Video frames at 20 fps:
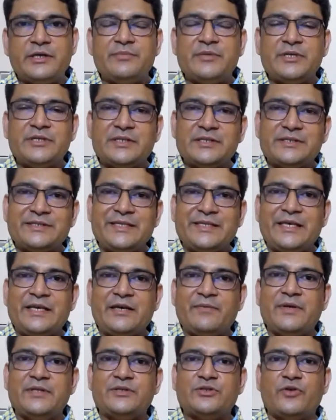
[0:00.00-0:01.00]
is the
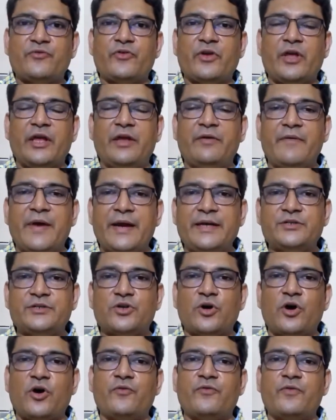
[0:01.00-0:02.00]
sequence of events
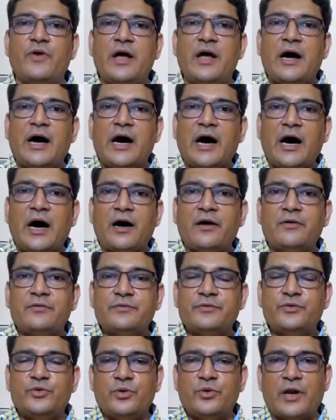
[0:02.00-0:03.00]
of
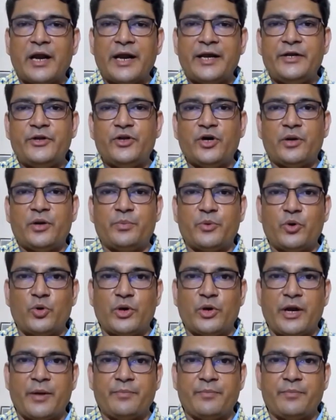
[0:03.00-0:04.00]
how you write your
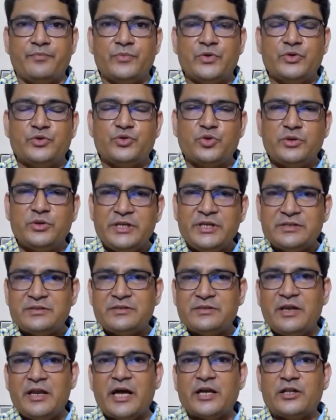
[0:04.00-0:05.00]
program. So these
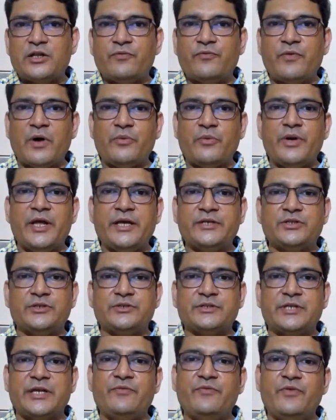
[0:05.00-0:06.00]
three are the
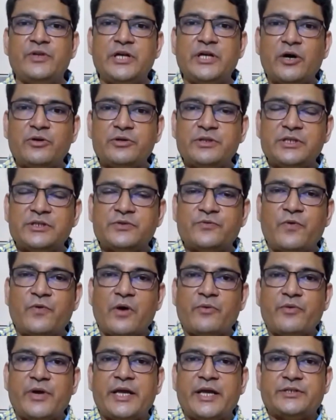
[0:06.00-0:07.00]
foundations, and without this
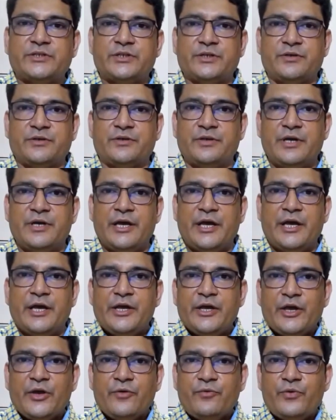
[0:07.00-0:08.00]
foundation,
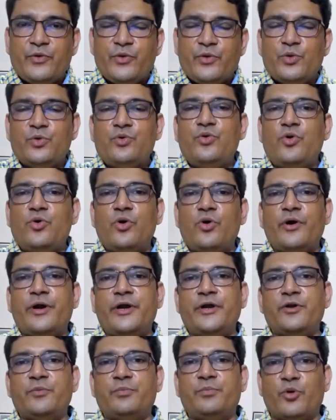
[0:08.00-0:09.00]
if you go
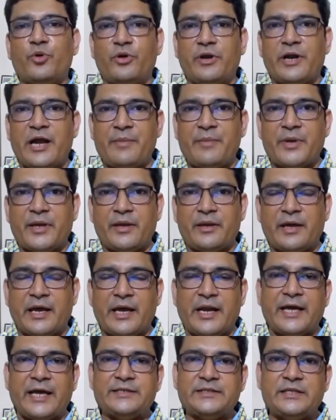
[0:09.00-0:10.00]
into programming,
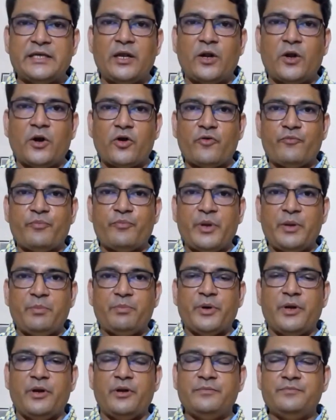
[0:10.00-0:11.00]
and I see a lot of
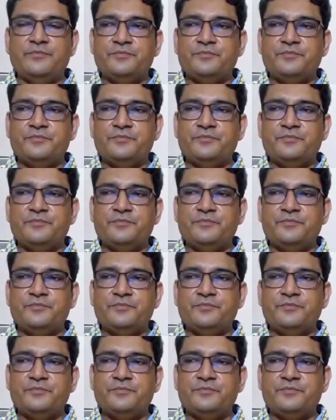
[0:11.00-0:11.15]
people